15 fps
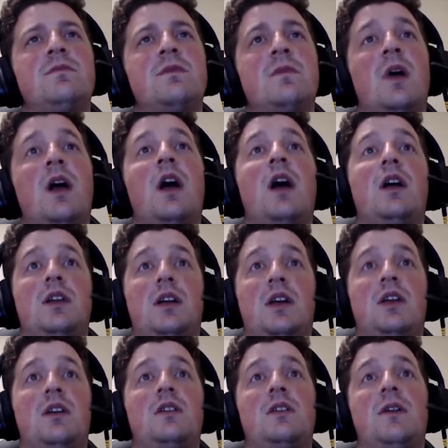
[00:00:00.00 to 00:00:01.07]
It's a Falcon
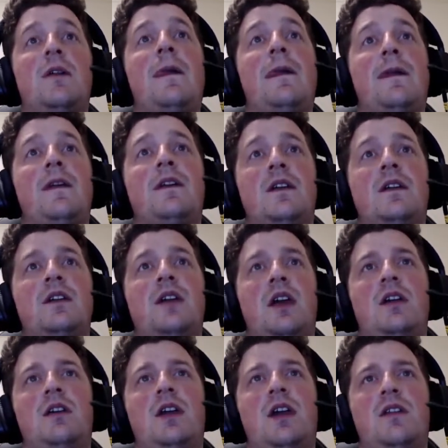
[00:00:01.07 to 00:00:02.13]
with the
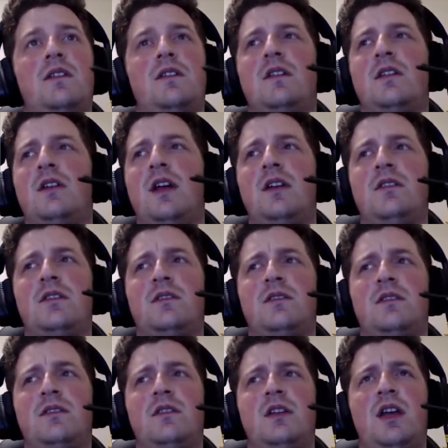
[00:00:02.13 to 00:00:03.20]
Skyline rear as well.
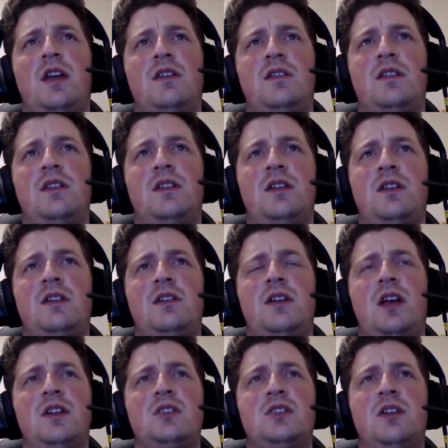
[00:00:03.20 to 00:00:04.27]
Anthony
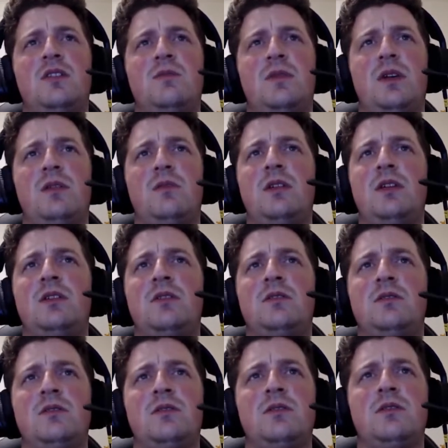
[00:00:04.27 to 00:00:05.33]
Hatcher, maybe,
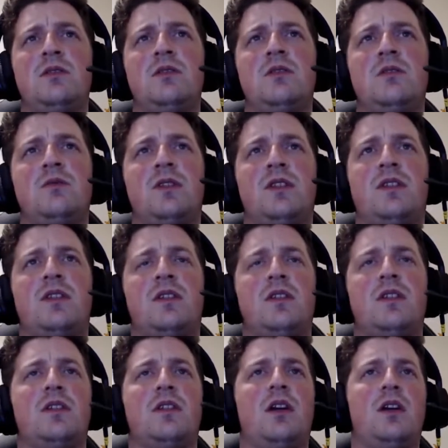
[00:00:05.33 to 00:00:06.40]
with
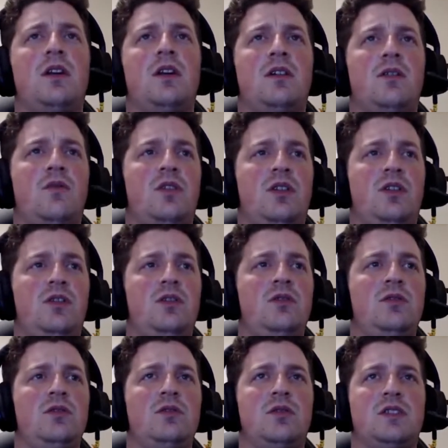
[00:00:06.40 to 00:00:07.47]
the
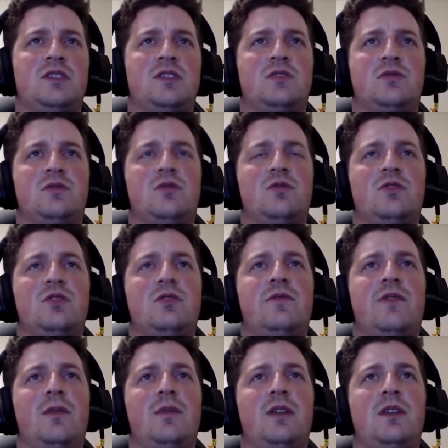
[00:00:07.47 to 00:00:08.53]
Ute that's all tube
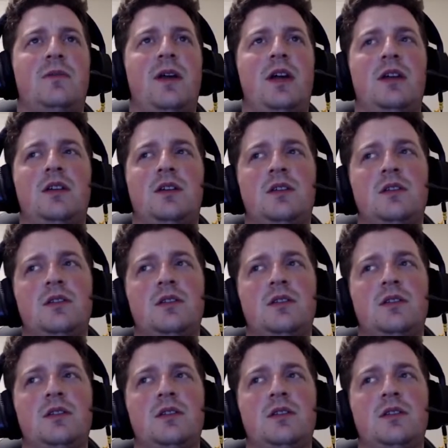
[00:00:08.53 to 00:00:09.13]
frame in the back.